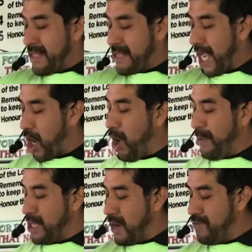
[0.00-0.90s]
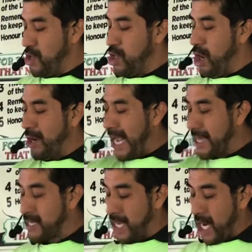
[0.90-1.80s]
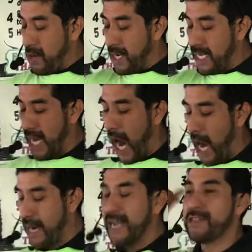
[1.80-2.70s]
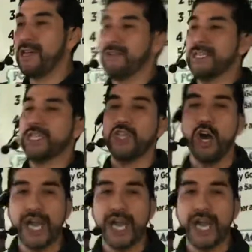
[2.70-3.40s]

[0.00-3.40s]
the governor of New York has said in his heart, there is no